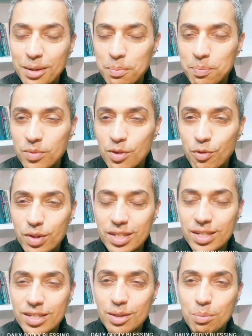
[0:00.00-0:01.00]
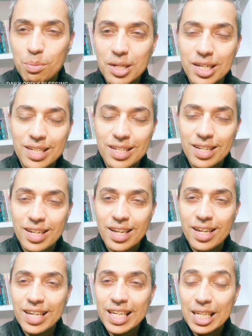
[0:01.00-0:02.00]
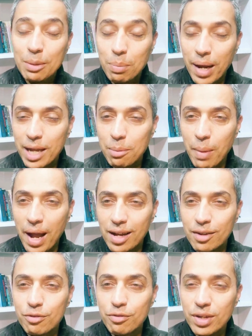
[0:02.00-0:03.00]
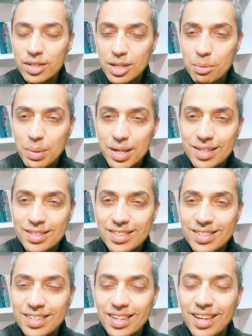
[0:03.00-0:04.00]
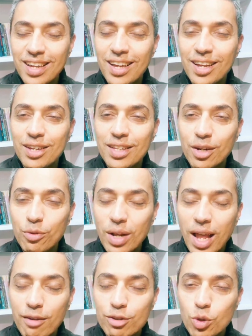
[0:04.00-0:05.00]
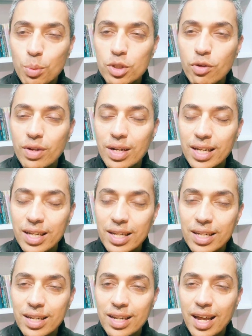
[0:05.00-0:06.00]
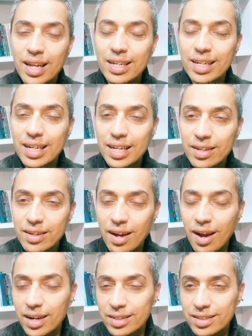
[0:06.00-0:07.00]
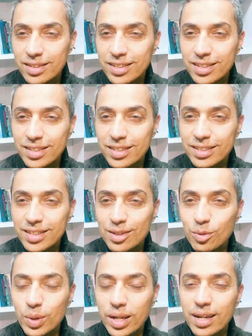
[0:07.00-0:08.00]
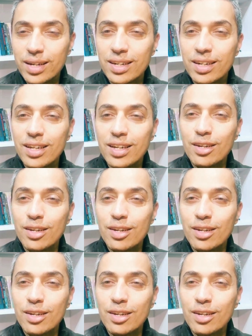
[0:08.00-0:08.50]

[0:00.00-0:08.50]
them, facing doesn't mean replying back. Facing means that we'll have so much of clean and clear heart that we can,